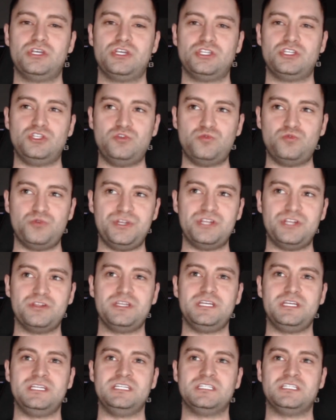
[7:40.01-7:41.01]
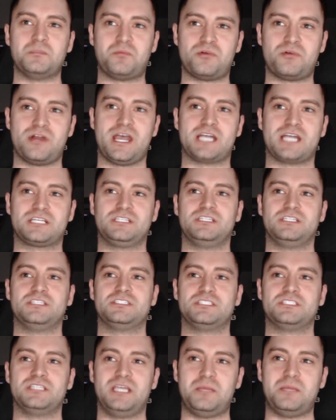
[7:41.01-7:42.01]
really need to
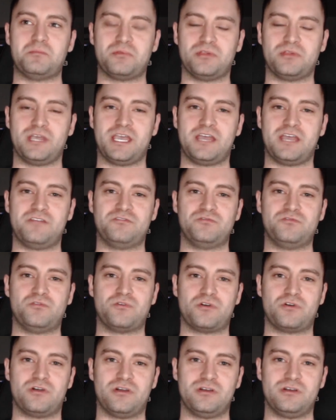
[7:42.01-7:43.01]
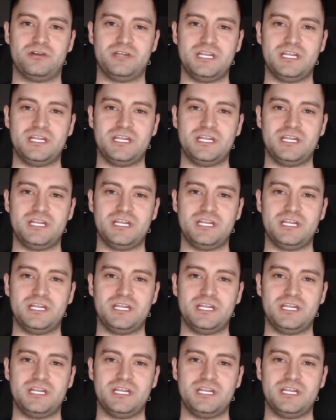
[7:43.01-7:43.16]
practice and plan for